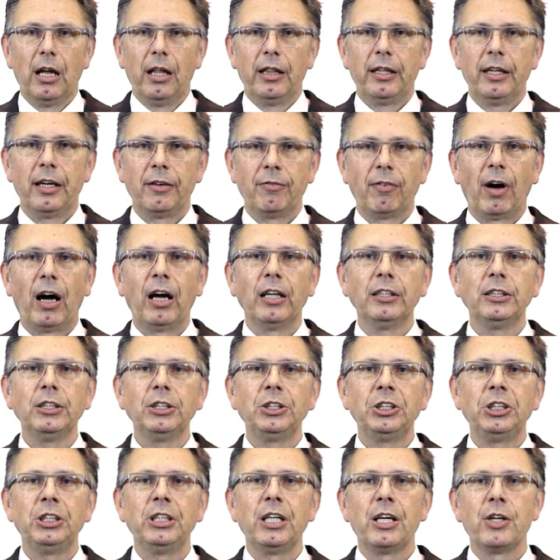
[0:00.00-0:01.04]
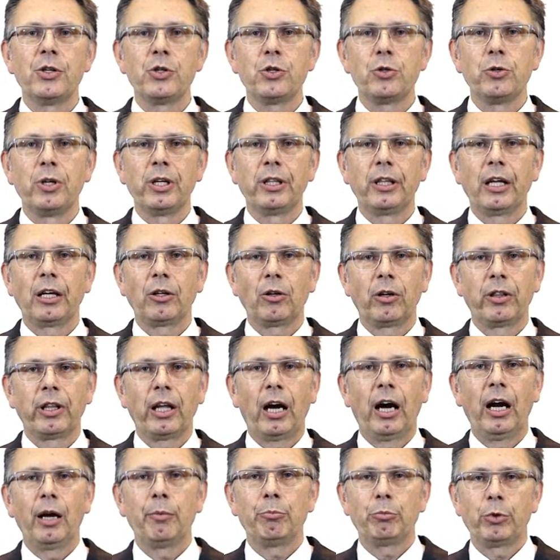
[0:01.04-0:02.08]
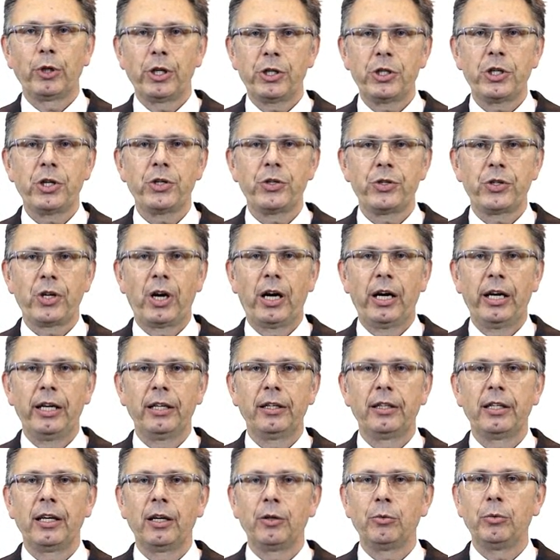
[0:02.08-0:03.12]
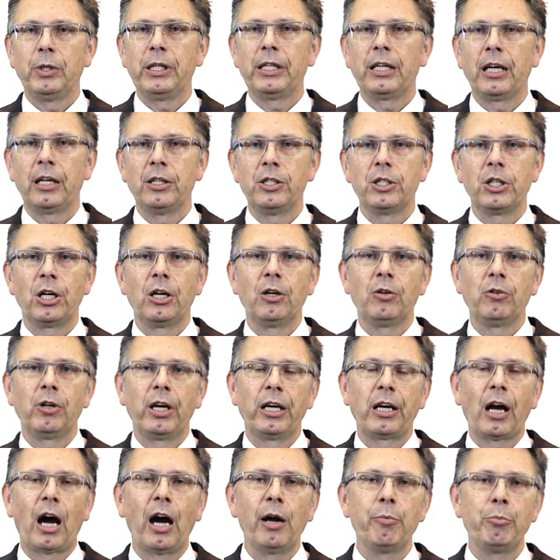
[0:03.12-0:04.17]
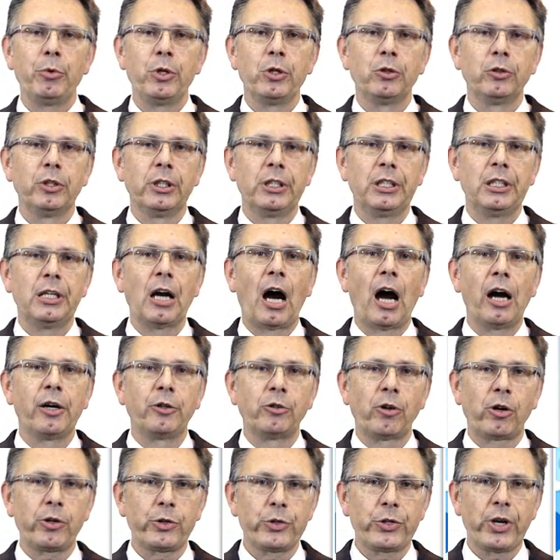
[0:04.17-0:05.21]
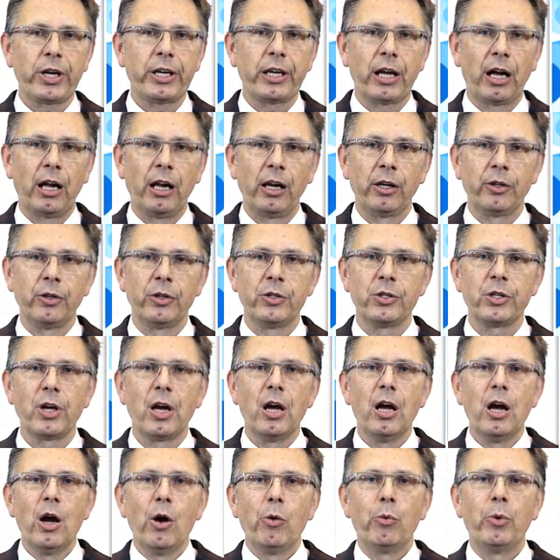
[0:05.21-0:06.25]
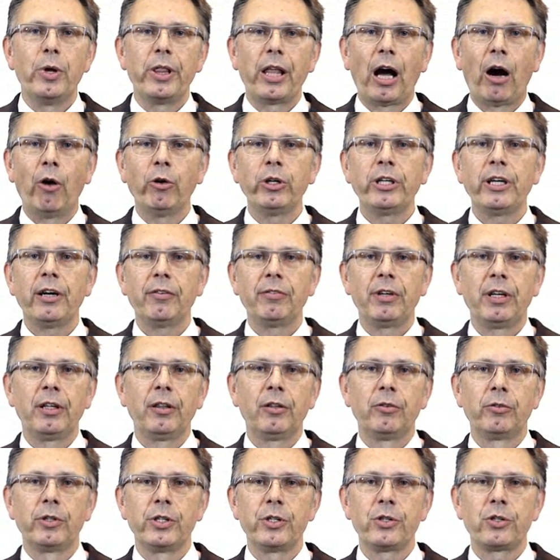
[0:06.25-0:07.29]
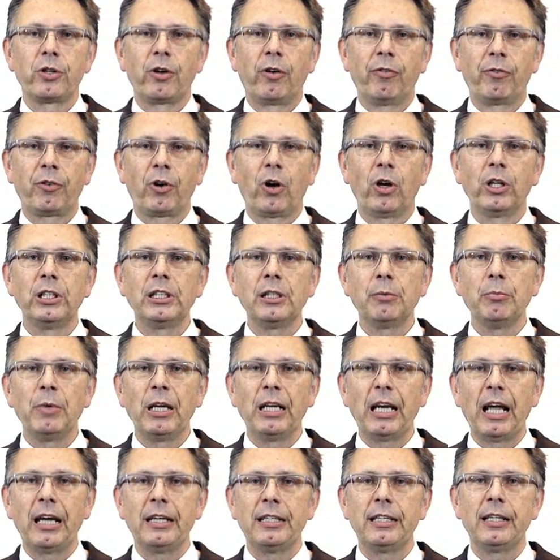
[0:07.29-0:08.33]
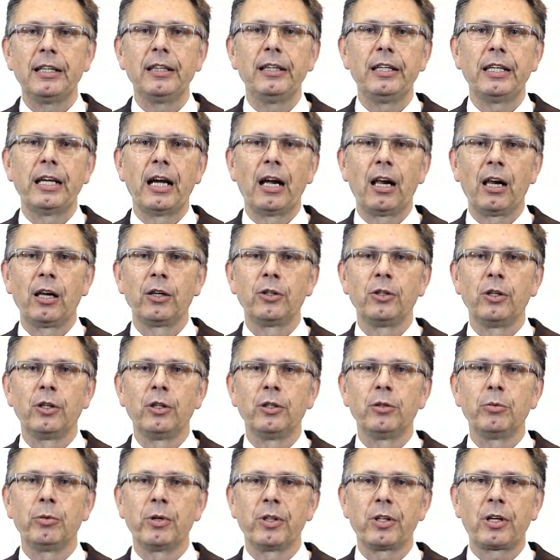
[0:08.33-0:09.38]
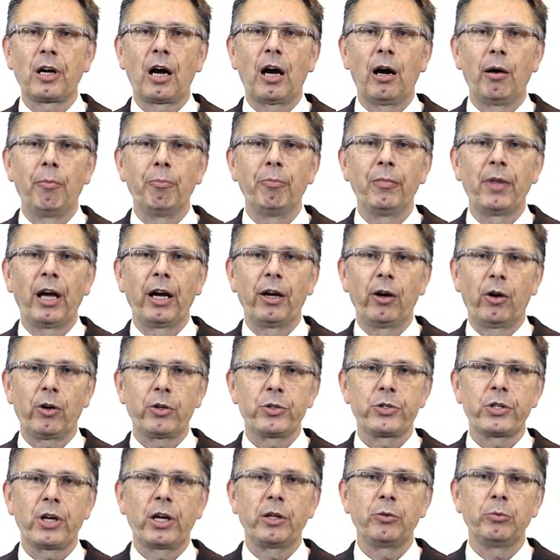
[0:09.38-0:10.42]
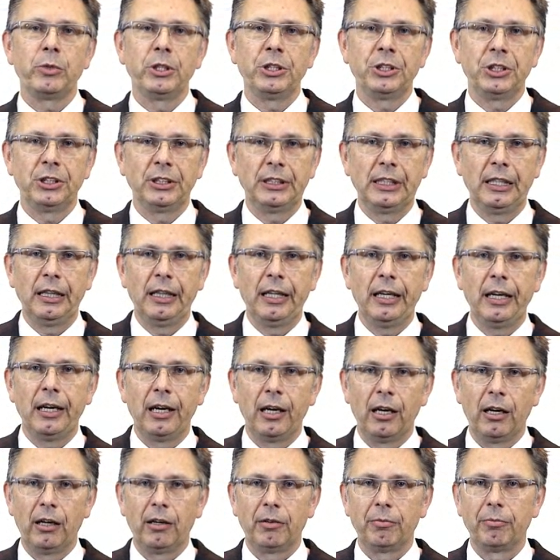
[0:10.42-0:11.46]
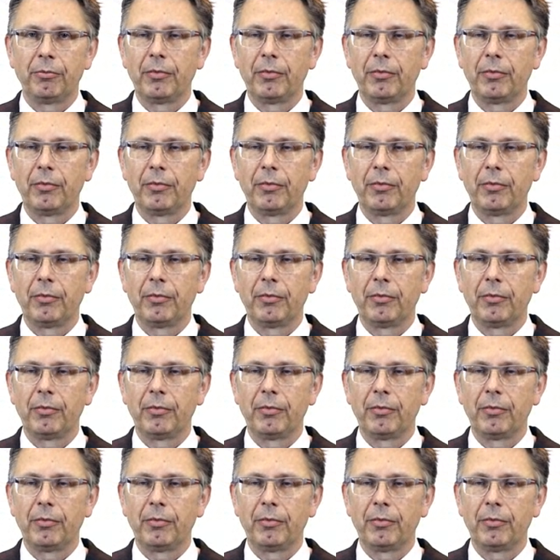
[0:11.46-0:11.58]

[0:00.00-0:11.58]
The advantage here is doing that on the high pressure side, that we can generate high purity hydroxide eluents without having the risk of contaminating the eluent with carbon dioxide, which is in the air.